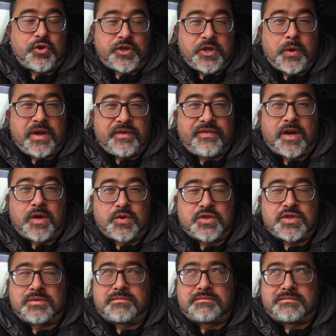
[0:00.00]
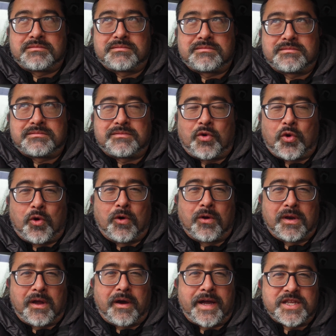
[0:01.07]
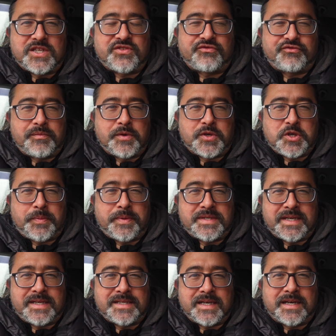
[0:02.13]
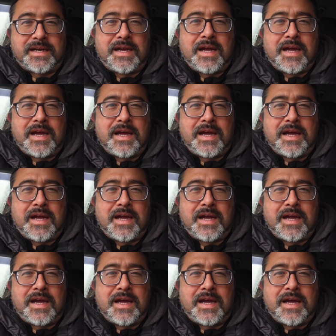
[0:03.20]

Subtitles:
UFOs or lights from a shopping centre.